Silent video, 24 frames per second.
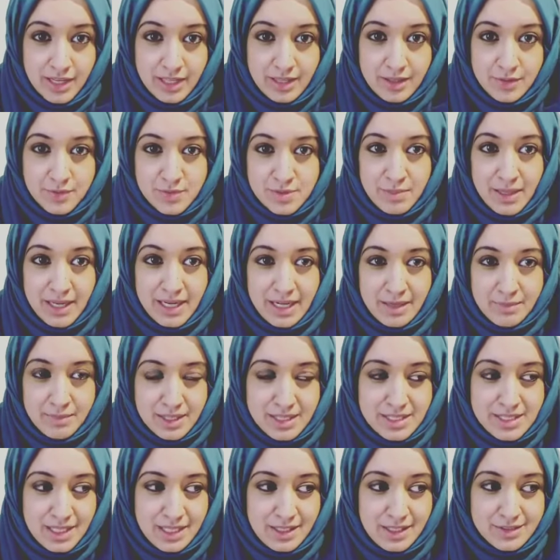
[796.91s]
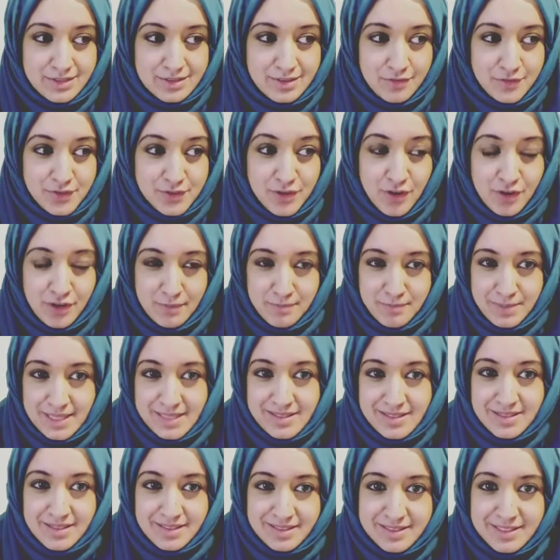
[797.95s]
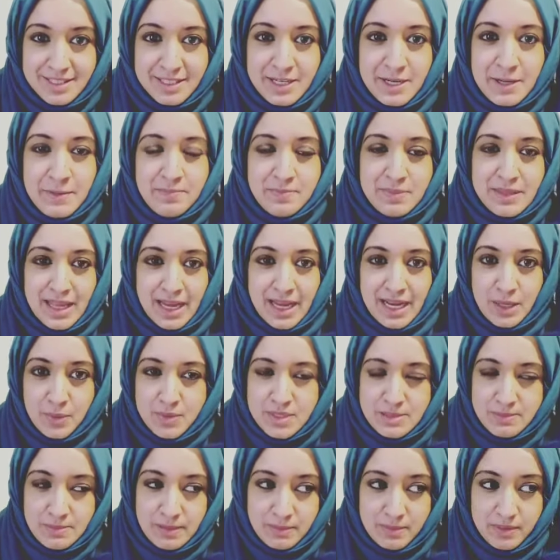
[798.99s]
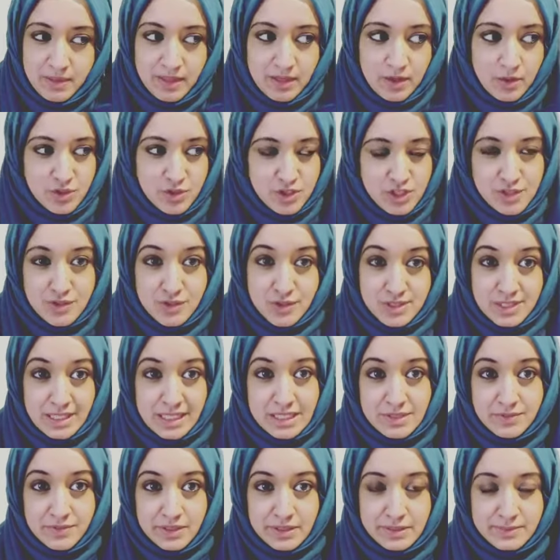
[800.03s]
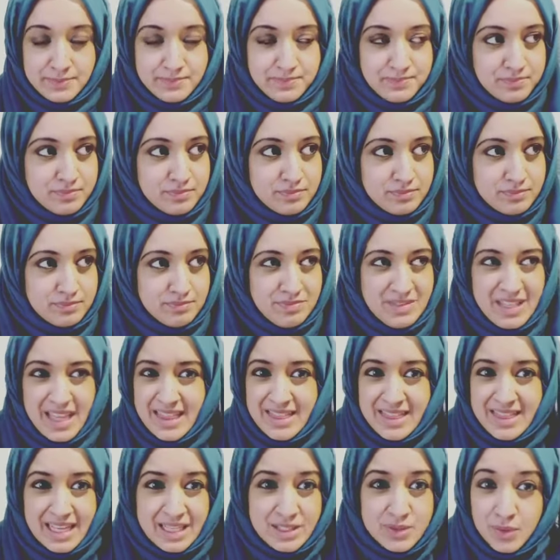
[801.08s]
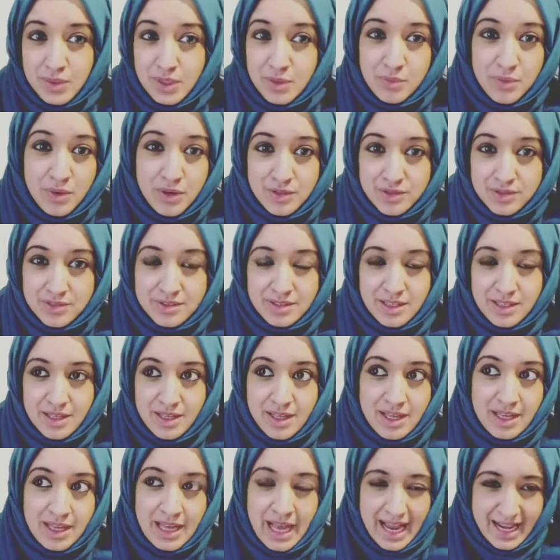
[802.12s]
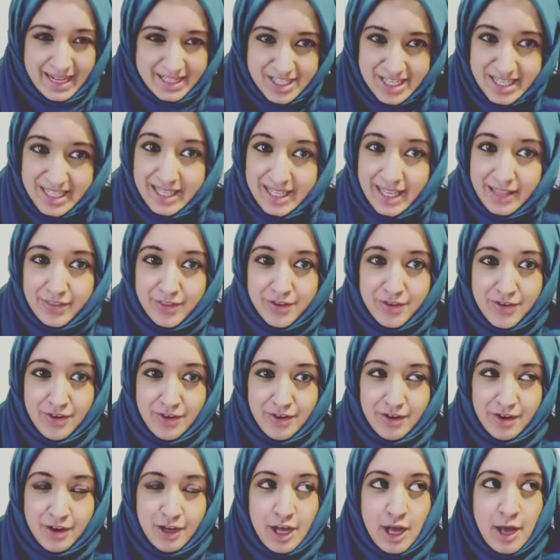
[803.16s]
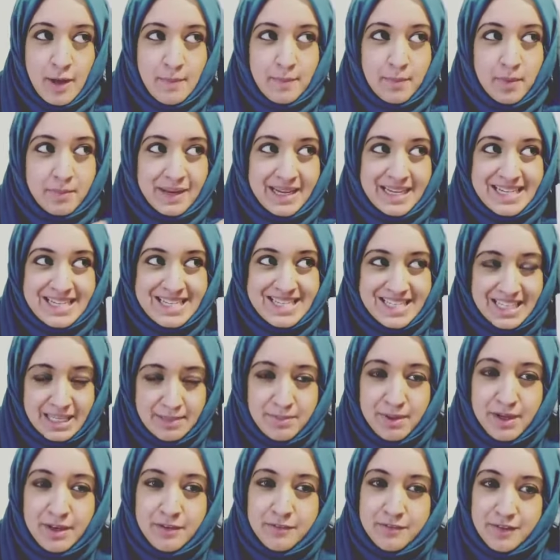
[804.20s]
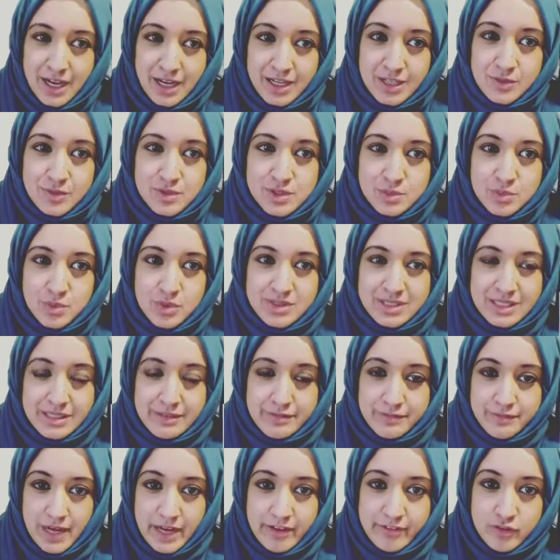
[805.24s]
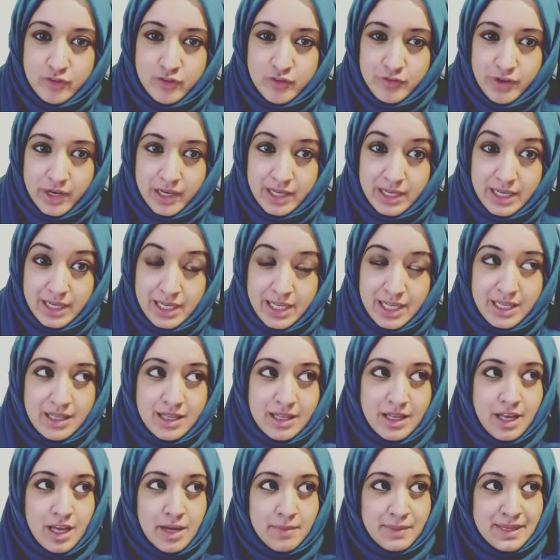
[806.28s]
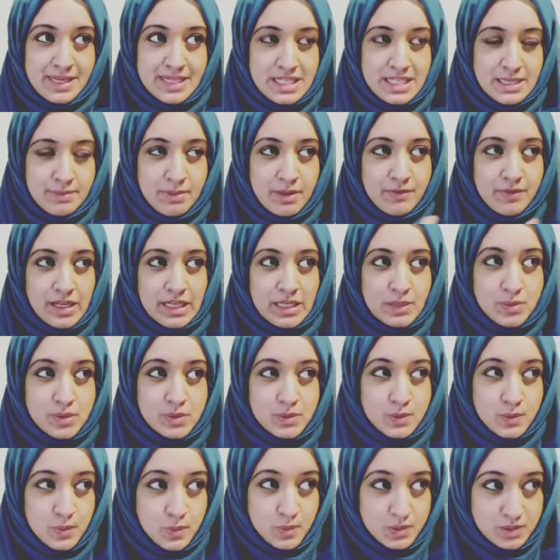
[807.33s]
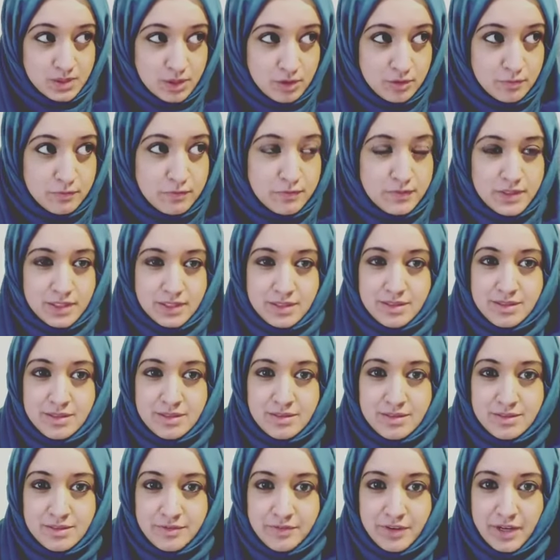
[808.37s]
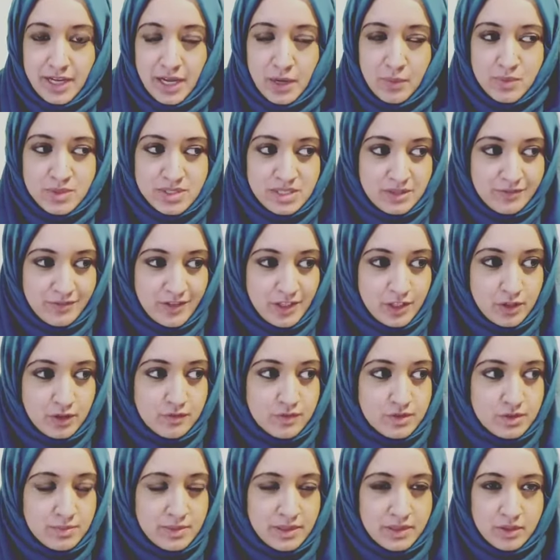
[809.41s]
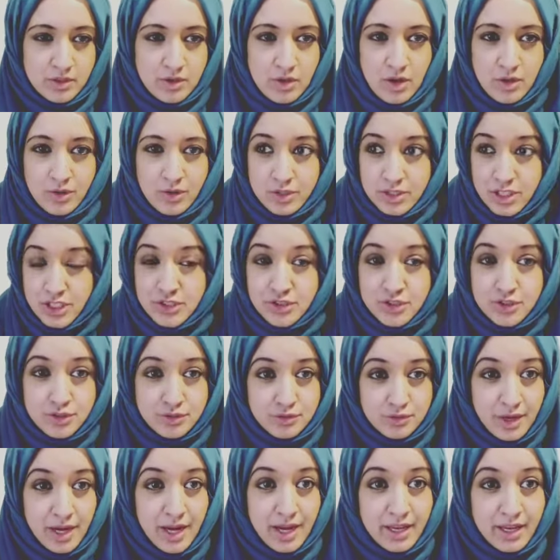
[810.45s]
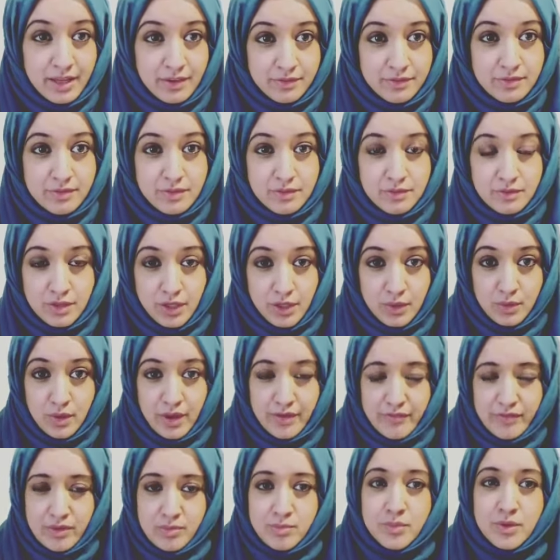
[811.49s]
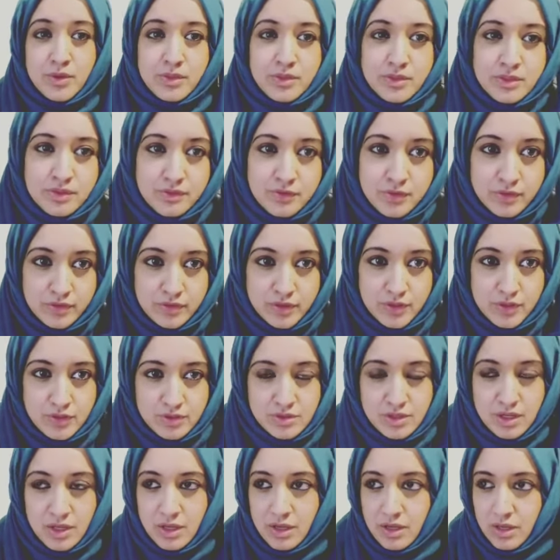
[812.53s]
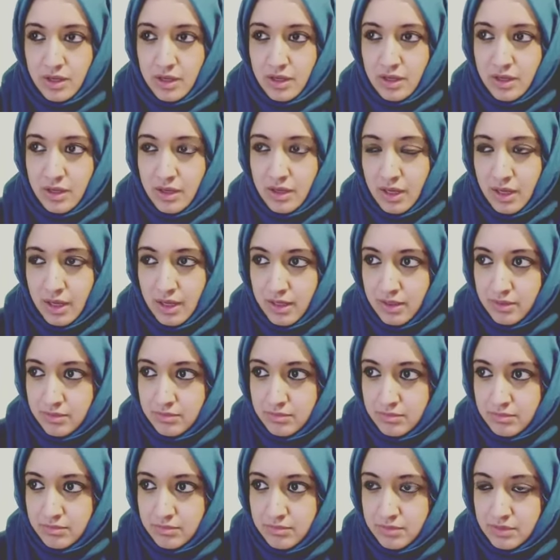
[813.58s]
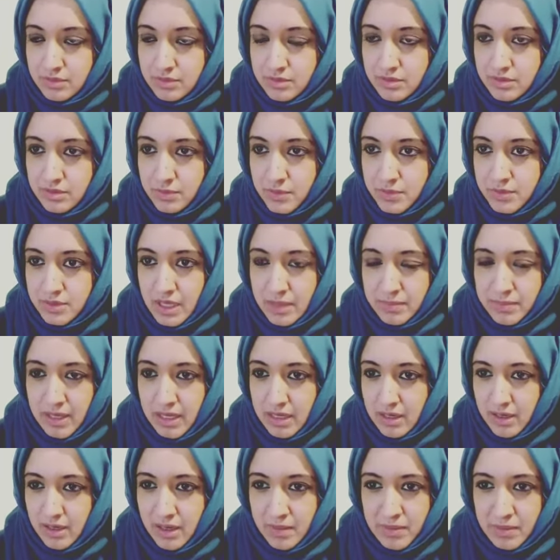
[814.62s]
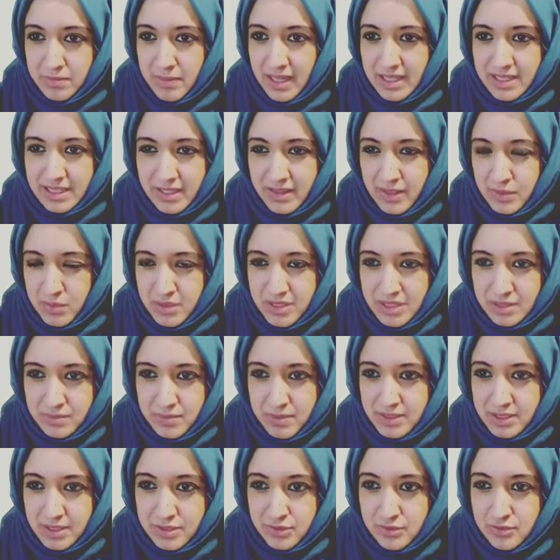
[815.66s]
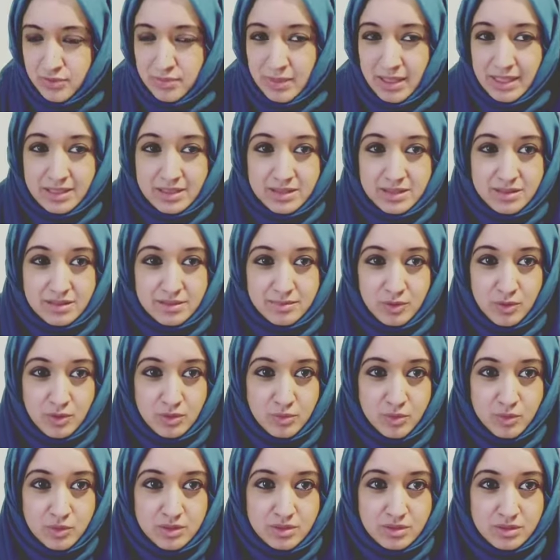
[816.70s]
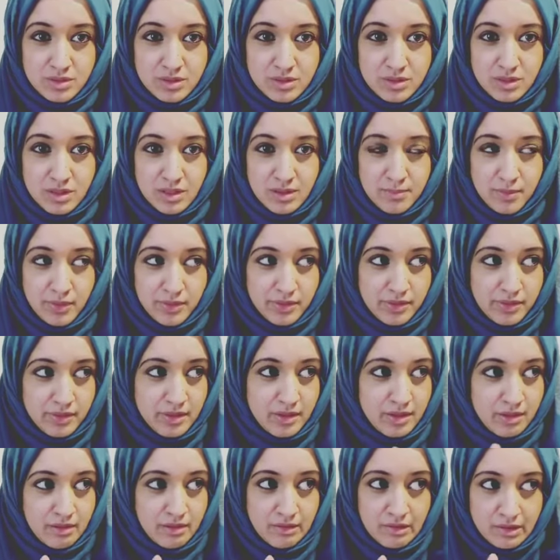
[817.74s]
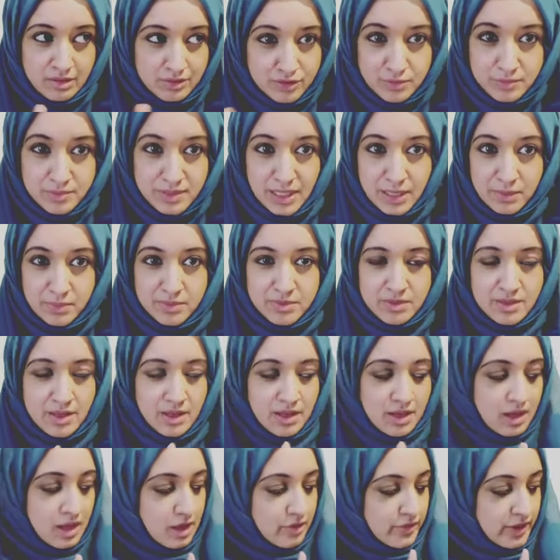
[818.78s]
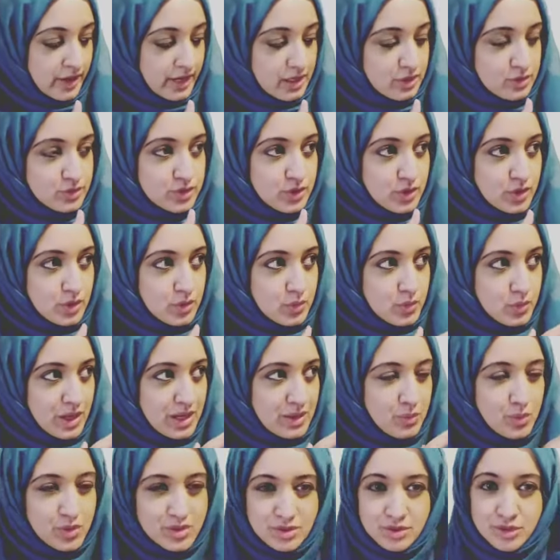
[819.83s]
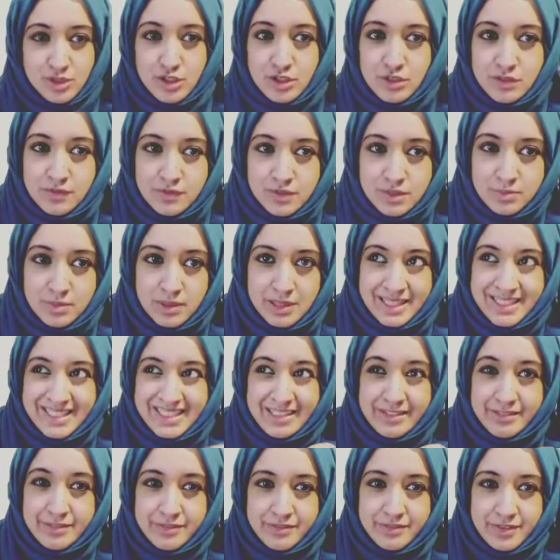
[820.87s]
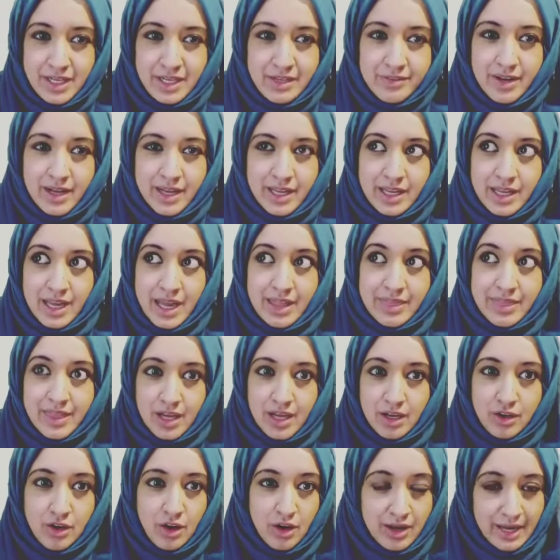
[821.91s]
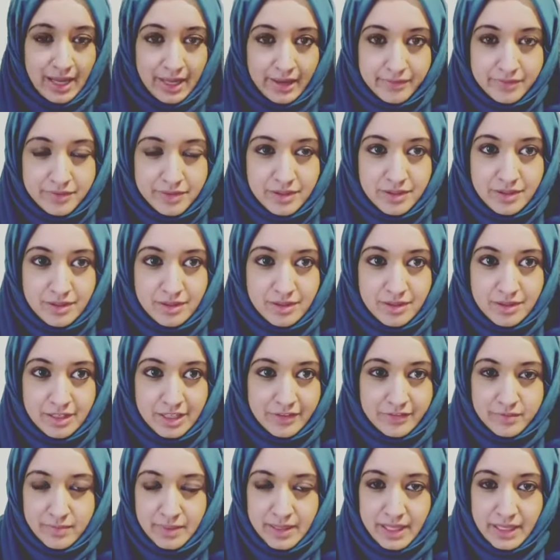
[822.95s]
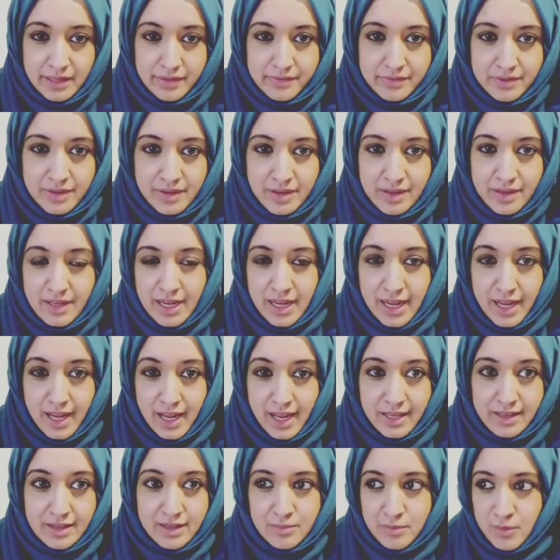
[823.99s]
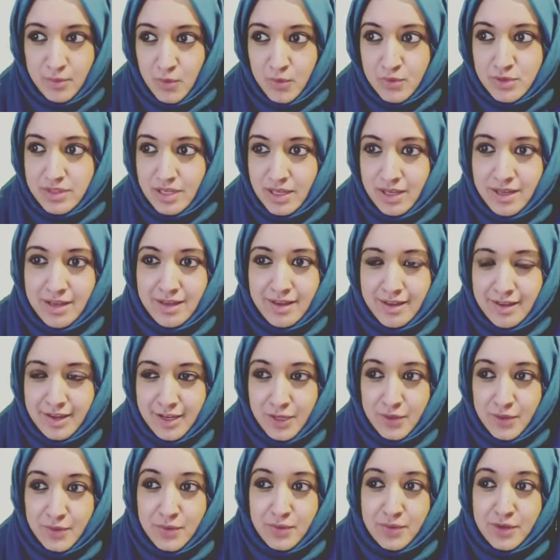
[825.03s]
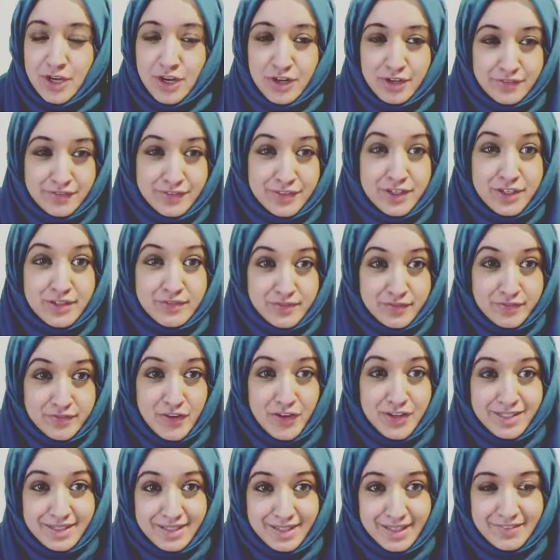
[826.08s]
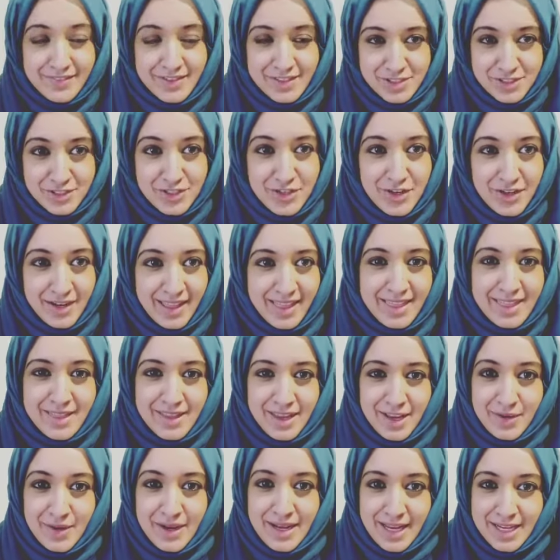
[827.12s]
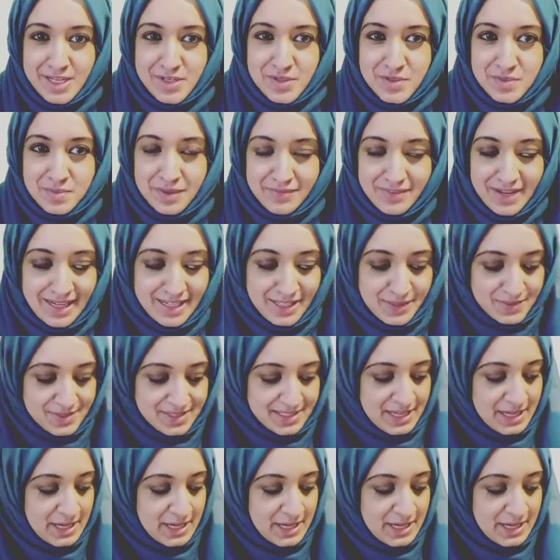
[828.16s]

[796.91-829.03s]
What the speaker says: It was back in my days of starting a business and I wanted people to think, oh, she's successful. That's all it was. I did like the car, but my deeper values was environmental friendly. My deeper value was comfort, right? I wanted to feel comfortable in the car because I used to drive, you know, every month for a good, how many miles? I think we did about 600 miles almost a month sometimes, right? So it wasn't comfortable. It didn't feel right. And that car left my life in the most, you know, could have avoided it if I just got it, you know, aligned to my values.